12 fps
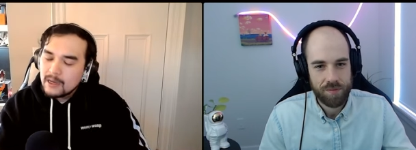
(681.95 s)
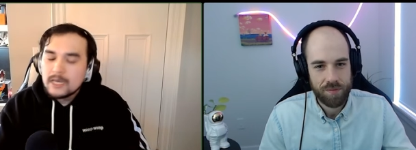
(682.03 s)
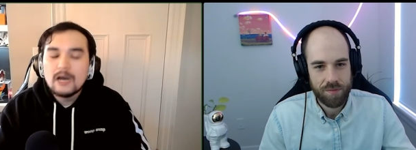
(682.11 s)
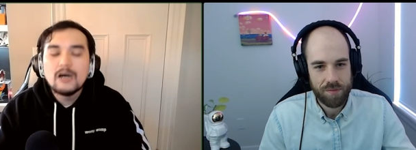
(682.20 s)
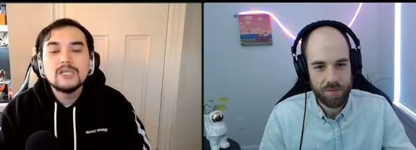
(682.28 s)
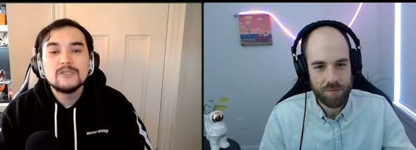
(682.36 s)

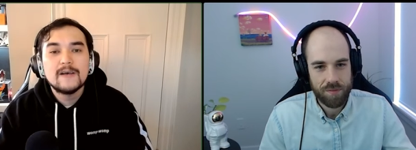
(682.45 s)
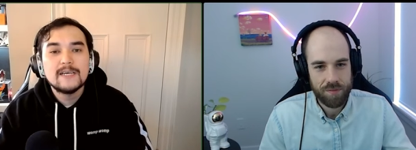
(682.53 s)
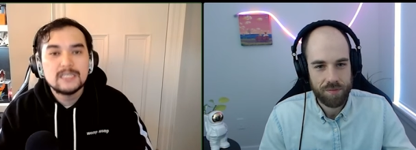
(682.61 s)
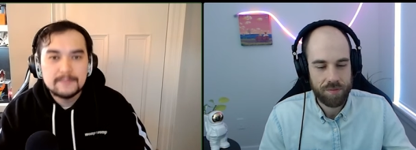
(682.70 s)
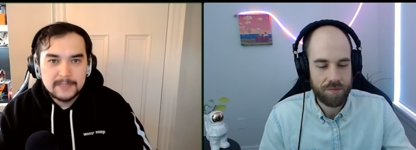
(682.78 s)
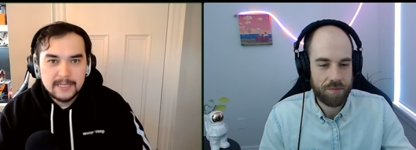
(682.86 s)
Speaker 1: He also
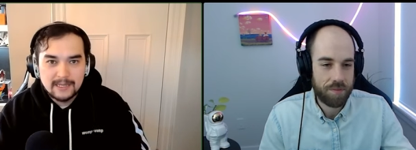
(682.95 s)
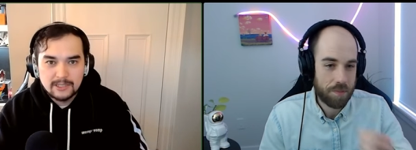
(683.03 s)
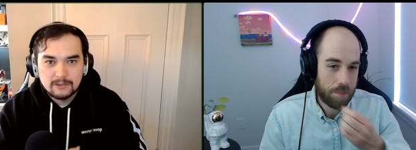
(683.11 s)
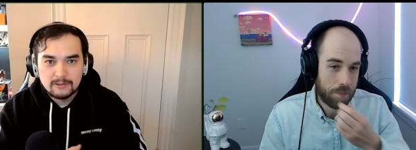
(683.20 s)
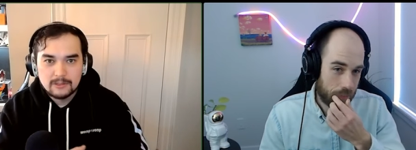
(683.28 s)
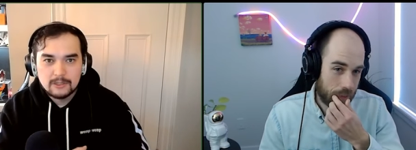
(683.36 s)
has the
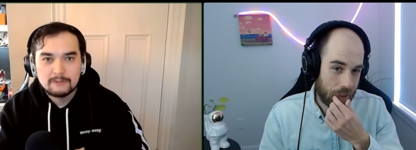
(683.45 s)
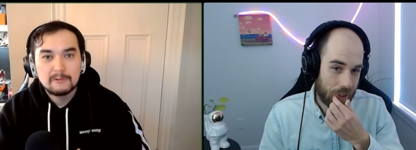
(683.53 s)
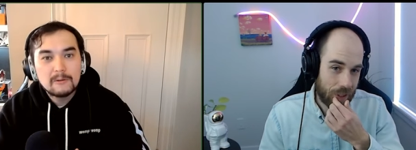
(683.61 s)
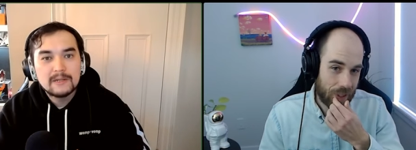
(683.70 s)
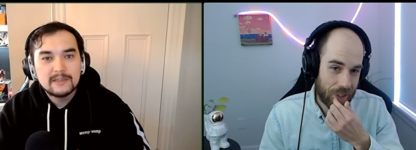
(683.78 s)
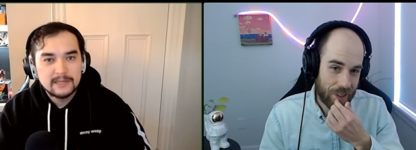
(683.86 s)
potential to
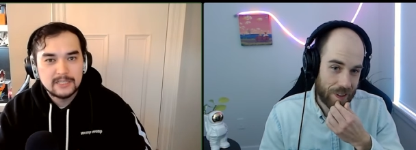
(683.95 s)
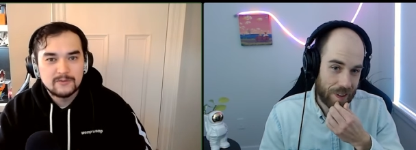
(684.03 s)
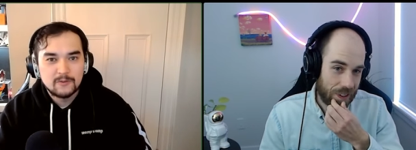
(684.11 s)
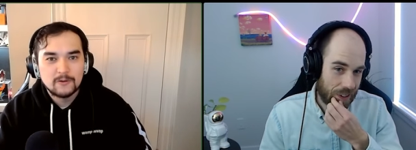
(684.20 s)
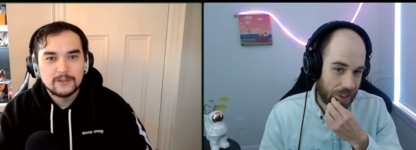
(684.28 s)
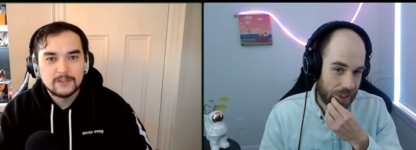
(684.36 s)
ruin things
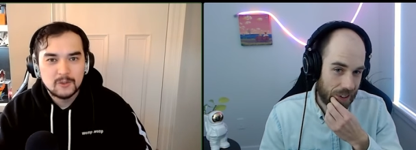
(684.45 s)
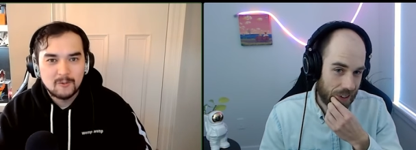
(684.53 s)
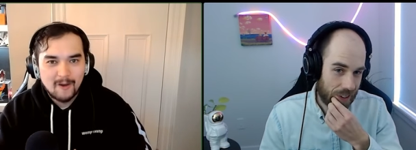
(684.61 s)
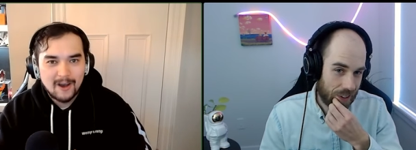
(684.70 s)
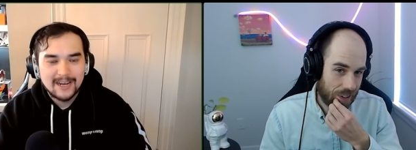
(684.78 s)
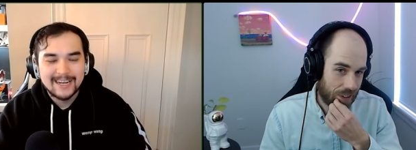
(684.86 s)
for your
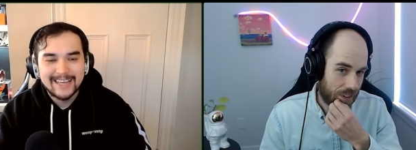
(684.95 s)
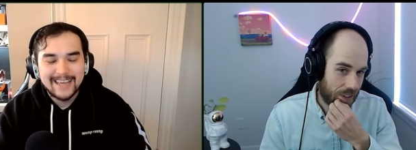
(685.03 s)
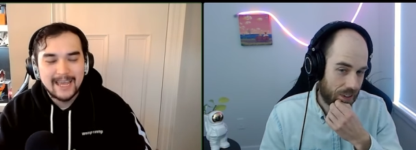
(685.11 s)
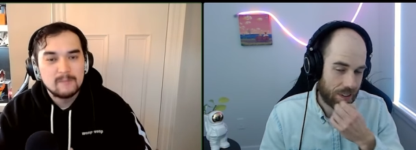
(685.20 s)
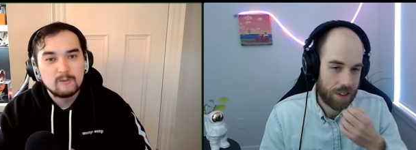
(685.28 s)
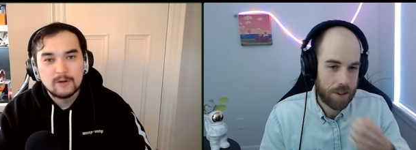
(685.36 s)
squad in a
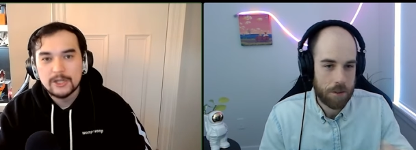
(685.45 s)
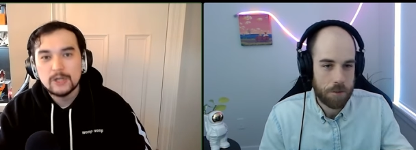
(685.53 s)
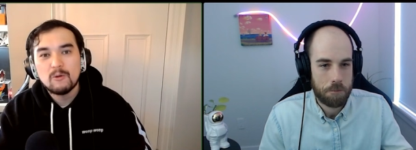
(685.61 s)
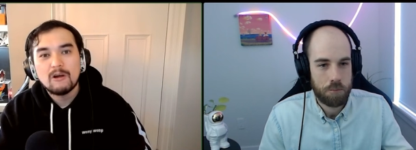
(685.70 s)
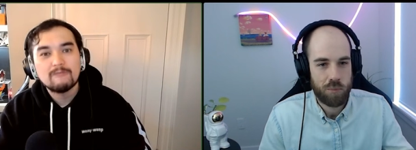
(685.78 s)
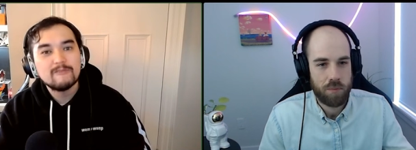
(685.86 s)
game where
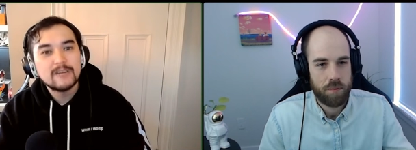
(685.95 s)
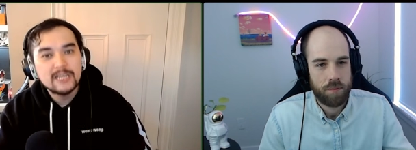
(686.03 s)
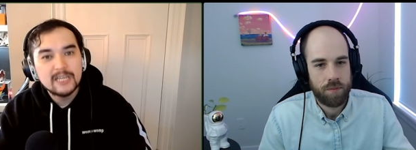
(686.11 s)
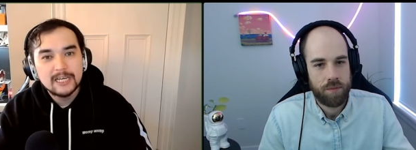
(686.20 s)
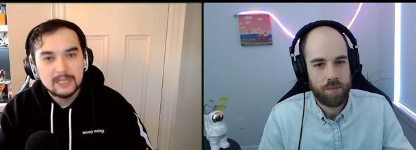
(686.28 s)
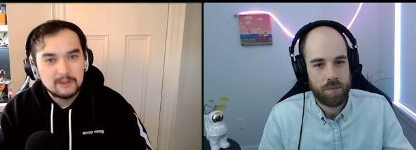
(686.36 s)
you are
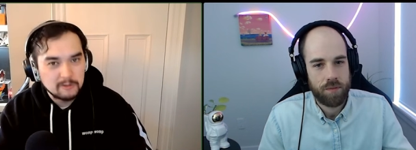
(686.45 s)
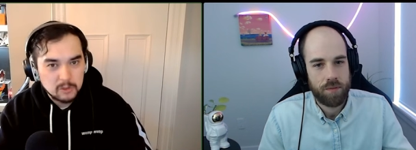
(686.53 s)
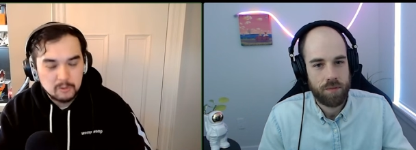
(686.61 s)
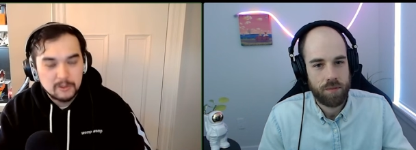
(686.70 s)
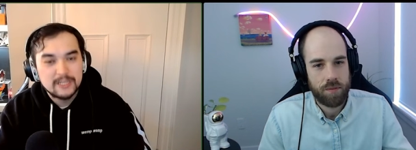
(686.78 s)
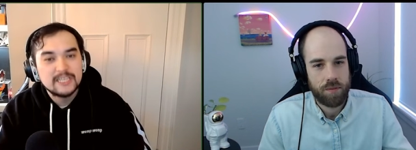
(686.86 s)
really
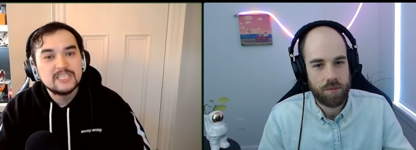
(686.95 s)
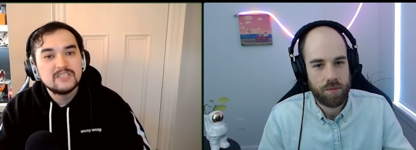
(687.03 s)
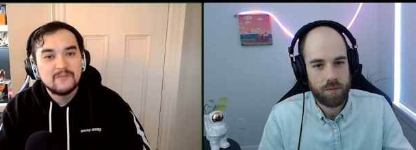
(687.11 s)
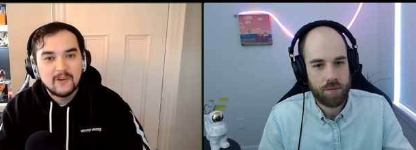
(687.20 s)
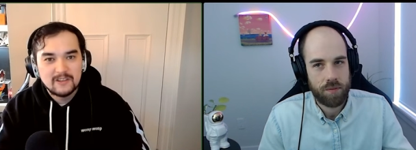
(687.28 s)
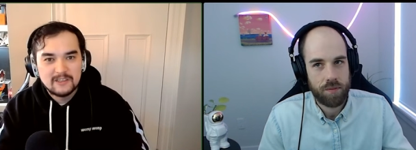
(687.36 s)
close, where it
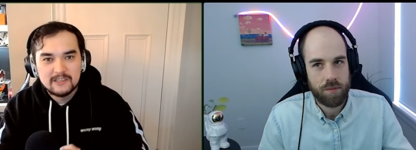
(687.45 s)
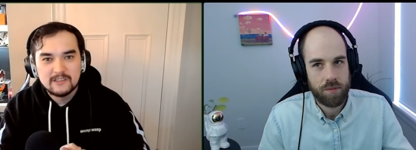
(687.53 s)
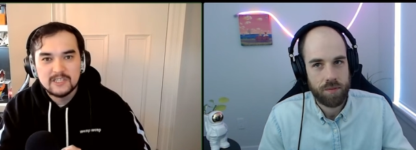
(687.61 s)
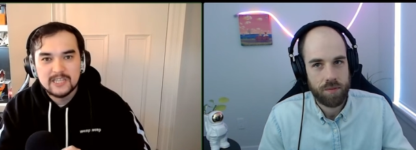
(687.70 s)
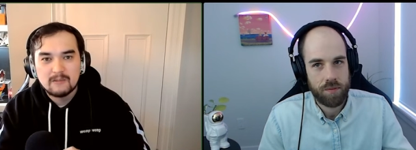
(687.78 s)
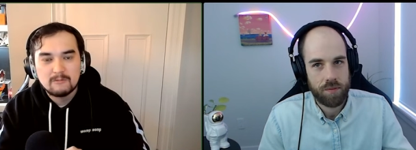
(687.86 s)
is a
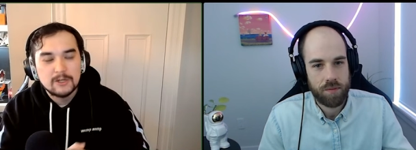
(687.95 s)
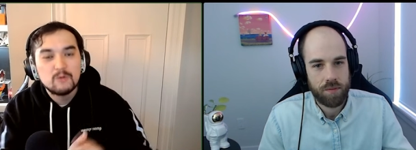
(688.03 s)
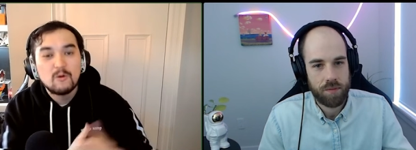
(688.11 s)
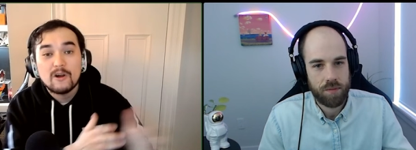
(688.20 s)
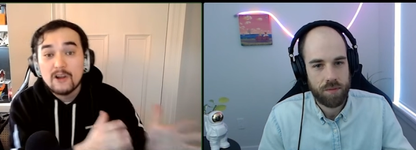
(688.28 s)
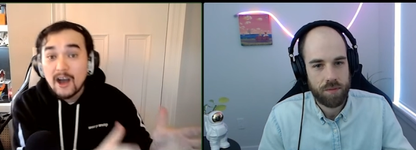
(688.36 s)
volatile state, where
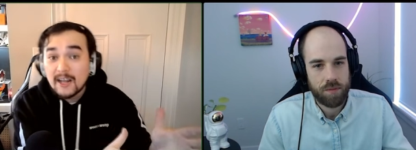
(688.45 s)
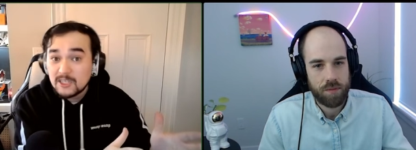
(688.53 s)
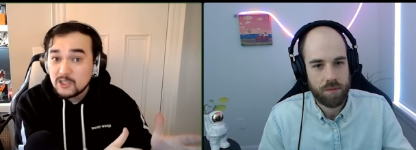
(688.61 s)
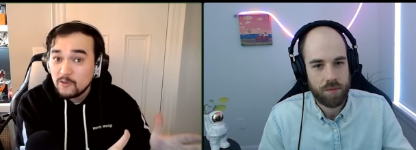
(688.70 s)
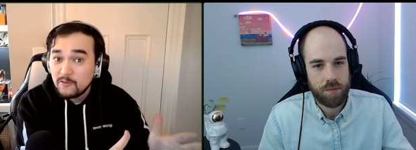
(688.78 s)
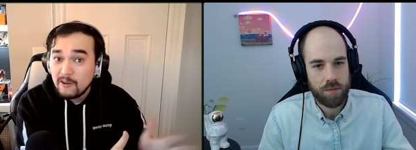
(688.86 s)
you are
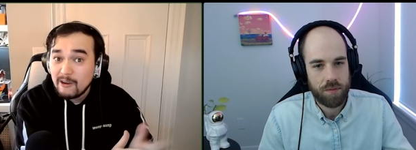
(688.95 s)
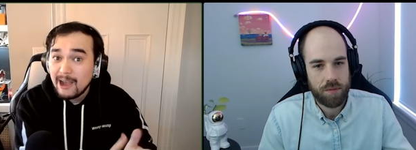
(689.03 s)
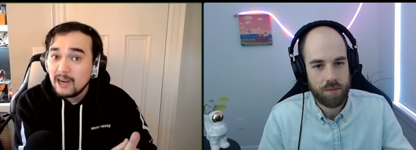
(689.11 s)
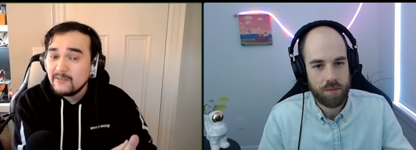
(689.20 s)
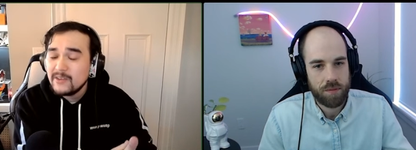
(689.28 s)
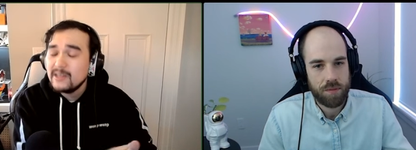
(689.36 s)
not so far
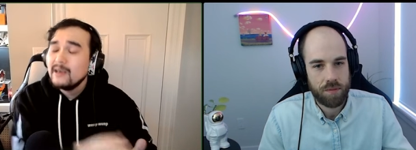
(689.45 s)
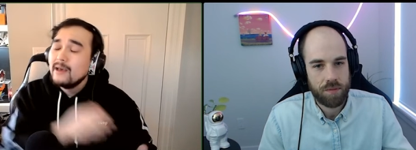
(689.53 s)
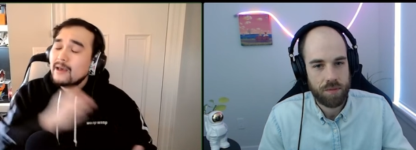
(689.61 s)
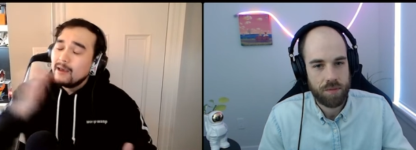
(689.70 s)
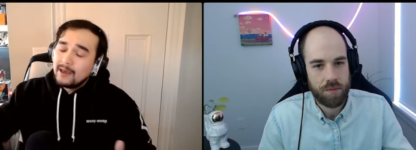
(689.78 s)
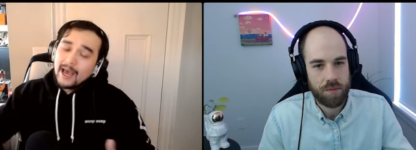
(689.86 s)
out of it,
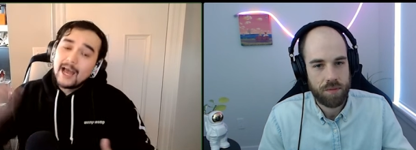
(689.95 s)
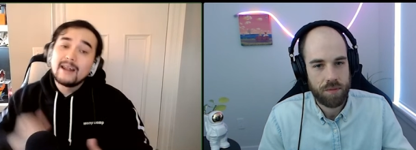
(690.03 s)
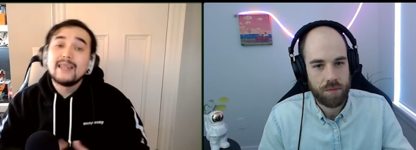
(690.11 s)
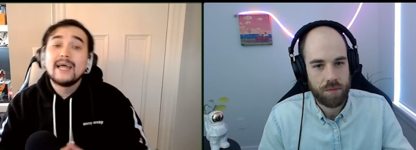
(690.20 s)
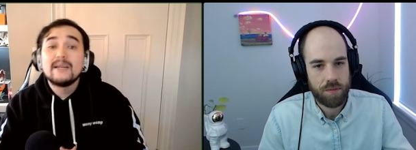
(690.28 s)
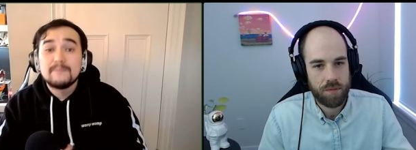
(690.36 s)

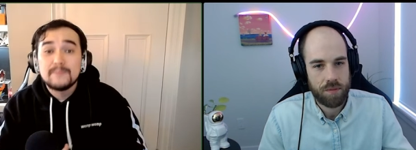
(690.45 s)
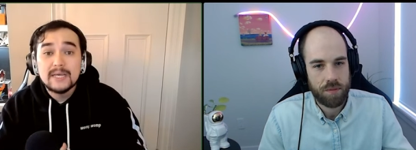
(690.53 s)
and let it